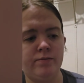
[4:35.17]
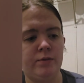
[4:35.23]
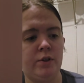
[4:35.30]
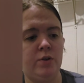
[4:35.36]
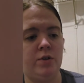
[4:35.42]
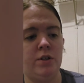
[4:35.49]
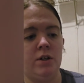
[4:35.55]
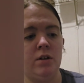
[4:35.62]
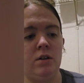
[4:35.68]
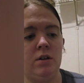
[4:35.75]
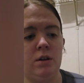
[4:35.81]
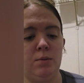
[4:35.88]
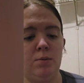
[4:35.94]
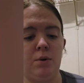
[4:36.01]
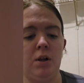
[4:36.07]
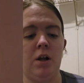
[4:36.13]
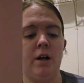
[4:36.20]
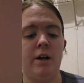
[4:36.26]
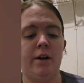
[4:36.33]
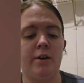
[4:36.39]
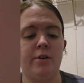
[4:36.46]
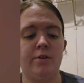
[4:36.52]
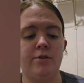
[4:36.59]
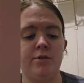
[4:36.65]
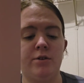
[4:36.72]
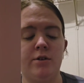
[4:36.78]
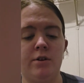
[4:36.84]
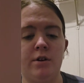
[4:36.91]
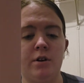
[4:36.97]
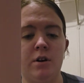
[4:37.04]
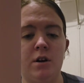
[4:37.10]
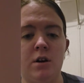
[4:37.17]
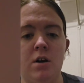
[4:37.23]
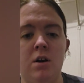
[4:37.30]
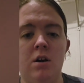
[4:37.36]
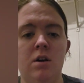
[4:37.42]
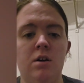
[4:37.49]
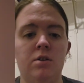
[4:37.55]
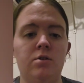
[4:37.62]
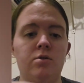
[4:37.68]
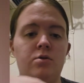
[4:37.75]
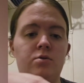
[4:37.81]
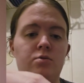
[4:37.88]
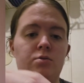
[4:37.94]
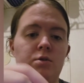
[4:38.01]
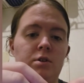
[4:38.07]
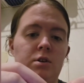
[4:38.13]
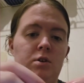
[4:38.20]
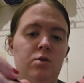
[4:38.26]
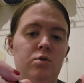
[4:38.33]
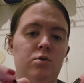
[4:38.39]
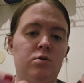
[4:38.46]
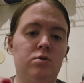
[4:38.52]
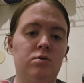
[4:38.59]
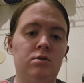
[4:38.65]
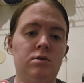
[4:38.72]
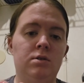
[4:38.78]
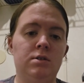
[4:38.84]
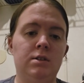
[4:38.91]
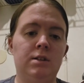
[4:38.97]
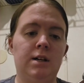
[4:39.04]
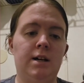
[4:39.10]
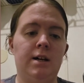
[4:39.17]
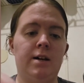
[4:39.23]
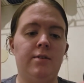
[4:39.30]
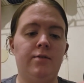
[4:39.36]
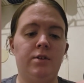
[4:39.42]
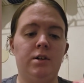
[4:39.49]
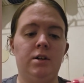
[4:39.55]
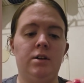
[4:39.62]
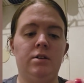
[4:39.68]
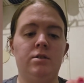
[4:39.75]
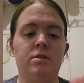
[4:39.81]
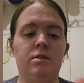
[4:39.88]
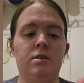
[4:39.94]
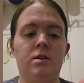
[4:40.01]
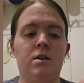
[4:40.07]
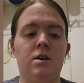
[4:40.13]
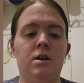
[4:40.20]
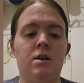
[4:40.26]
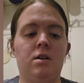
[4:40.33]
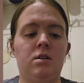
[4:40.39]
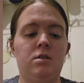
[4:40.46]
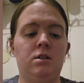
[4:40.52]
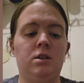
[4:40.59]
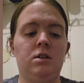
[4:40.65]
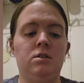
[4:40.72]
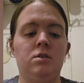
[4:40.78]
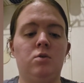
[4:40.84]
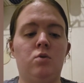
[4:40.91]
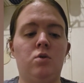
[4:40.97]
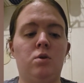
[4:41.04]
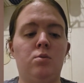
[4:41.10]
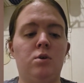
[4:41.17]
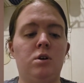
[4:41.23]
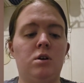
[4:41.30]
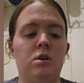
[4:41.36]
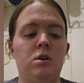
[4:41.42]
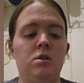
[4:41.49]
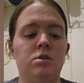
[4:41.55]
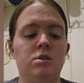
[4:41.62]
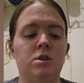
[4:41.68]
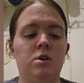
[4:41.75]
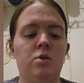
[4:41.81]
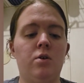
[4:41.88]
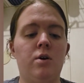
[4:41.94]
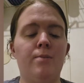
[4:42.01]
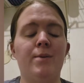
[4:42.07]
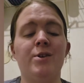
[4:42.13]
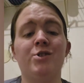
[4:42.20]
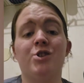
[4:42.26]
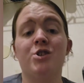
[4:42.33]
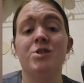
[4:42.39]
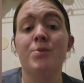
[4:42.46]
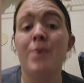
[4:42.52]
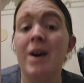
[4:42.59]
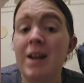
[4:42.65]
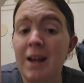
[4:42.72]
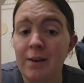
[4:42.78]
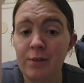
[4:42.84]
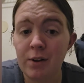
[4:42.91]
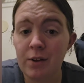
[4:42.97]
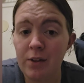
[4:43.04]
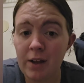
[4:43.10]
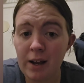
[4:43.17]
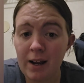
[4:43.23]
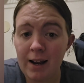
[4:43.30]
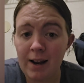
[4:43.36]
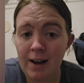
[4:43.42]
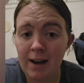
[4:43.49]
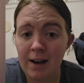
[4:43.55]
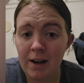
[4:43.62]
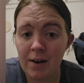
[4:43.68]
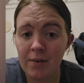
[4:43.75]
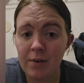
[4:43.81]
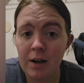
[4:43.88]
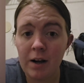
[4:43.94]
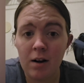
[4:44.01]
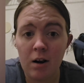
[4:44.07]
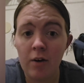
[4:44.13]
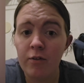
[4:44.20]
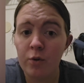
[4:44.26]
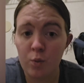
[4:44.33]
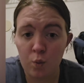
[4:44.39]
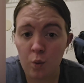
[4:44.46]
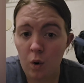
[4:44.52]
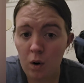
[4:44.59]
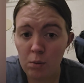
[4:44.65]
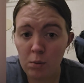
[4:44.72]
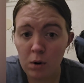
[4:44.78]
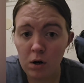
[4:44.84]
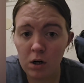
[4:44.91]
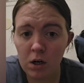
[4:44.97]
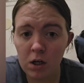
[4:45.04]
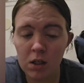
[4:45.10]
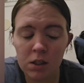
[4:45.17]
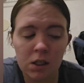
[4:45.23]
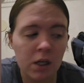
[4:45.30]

Utility pliers. It's really cool to have these. I got these at Walmart also, but just about everything I have I got from Walmart.